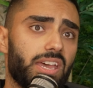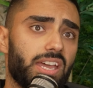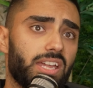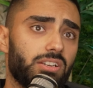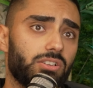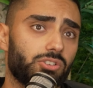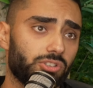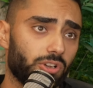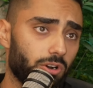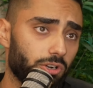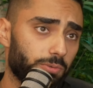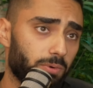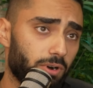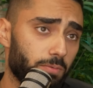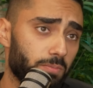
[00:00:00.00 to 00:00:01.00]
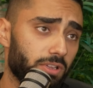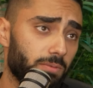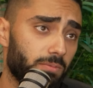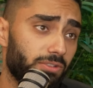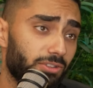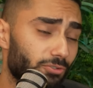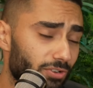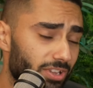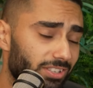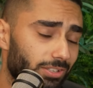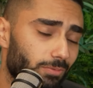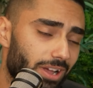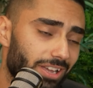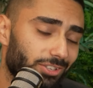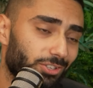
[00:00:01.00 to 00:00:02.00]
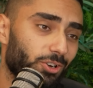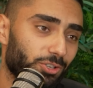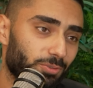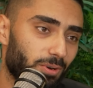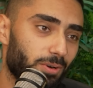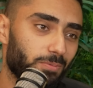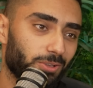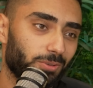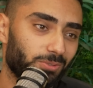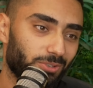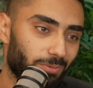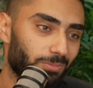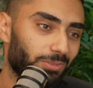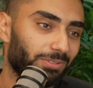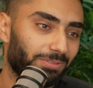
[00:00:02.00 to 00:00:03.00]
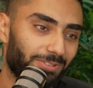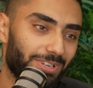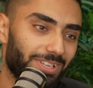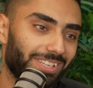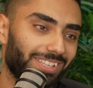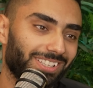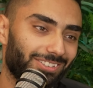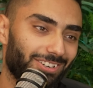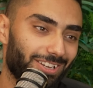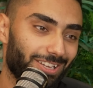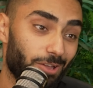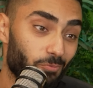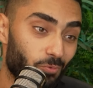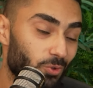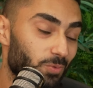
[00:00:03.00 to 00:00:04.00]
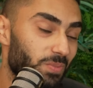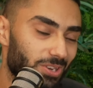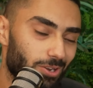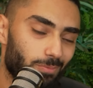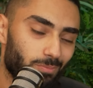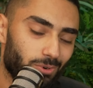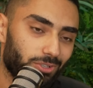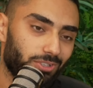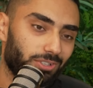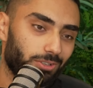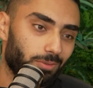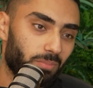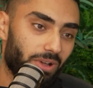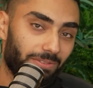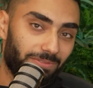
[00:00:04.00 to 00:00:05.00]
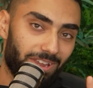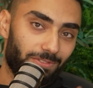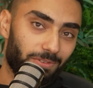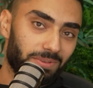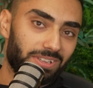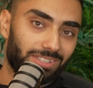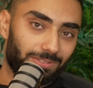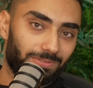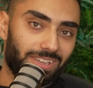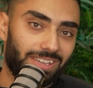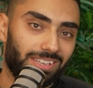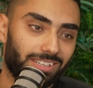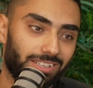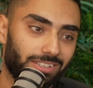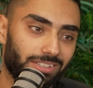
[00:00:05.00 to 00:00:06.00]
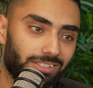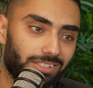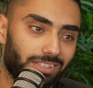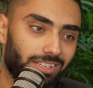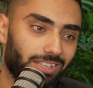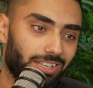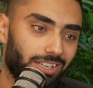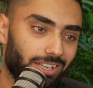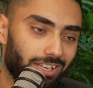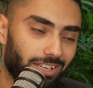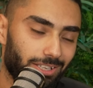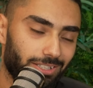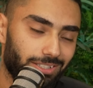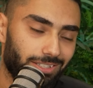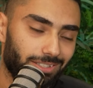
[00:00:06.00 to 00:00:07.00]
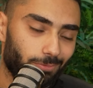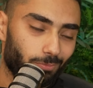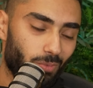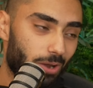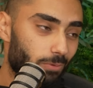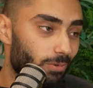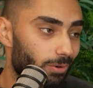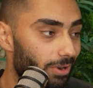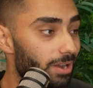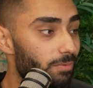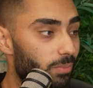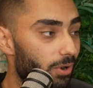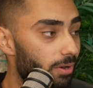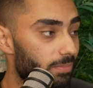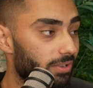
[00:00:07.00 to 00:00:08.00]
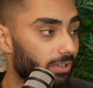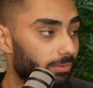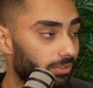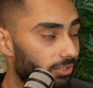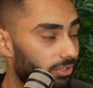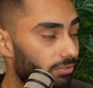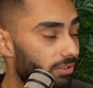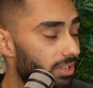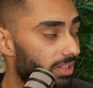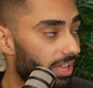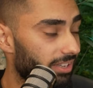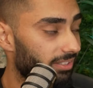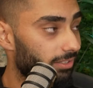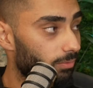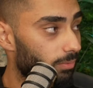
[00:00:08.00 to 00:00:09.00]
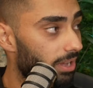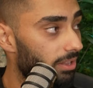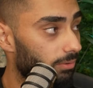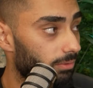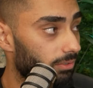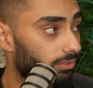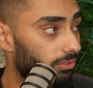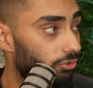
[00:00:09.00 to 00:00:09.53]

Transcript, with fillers: then Search Birmingham, and the reason why Search Birmingham's number three, right? It would be number two, but I've never been to Vegas, and when we were in Birmingham, did you realise that the weather was